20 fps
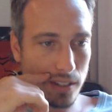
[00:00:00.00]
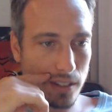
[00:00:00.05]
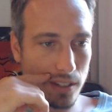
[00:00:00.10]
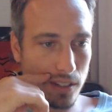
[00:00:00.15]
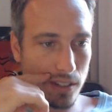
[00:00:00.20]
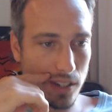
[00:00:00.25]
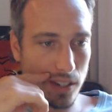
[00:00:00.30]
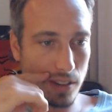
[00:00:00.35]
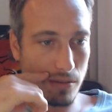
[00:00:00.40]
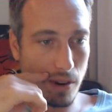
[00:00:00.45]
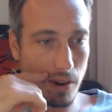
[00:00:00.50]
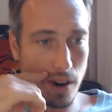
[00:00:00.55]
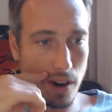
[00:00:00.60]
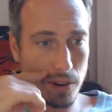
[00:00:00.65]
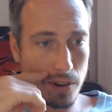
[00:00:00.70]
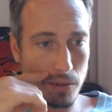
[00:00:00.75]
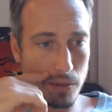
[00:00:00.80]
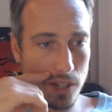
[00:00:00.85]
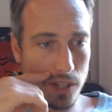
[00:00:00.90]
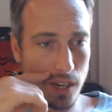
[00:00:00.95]
Because
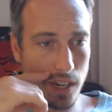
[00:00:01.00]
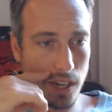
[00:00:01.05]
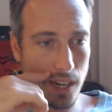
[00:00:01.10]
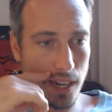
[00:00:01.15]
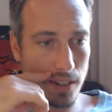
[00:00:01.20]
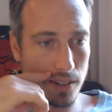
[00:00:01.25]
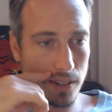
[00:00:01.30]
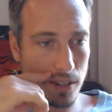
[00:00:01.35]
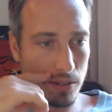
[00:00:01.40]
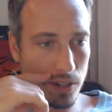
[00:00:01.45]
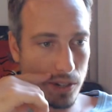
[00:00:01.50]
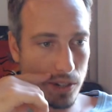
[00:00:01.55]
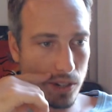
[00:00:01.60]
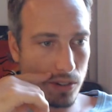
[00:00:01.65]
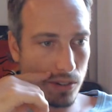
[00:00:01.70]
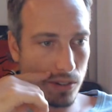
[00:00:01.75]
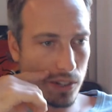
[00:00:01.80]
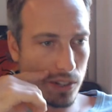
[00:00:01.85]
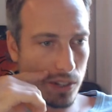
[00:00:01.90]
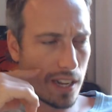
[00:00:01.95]
wherever he was sitting out, I would
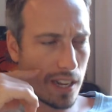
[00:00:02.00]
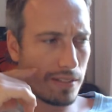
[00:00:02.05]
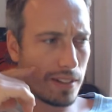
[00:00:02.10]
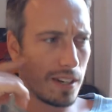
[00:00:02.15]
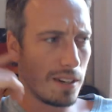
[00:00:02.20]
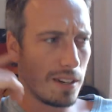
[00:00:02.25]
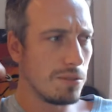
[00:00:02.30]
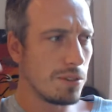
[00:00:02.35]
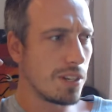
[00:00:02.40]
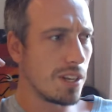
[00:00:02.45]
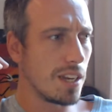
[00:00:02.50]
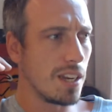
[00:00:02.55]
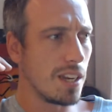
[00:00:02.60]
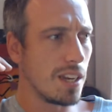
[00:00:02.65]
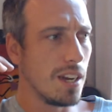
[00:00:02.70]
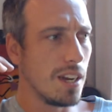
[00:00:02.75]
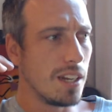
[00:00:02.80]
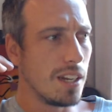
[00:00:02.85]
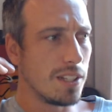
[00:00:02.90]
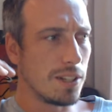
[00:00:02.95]
just join to that, and then he would say,
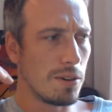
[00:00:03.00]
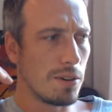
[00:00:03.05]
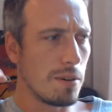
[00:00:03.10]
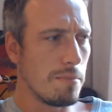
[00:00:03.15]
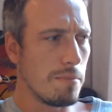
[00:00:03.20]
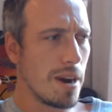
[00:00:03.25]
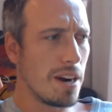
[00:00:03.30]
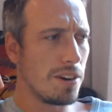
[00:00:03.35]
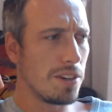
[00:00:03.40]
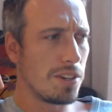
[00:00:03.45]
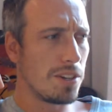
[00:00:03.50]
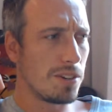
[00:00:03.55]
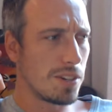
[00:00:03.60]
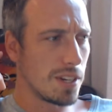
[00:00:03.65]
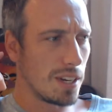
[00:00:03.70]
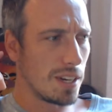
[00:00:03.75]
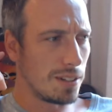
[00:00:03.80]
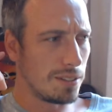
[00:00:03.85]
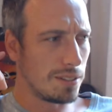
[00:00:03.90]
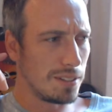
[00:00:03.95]
"Don't embarrass
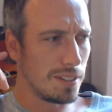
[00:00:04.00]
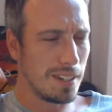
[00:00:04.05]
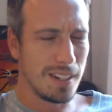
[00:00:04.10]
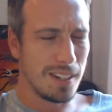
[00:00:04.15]
yourself."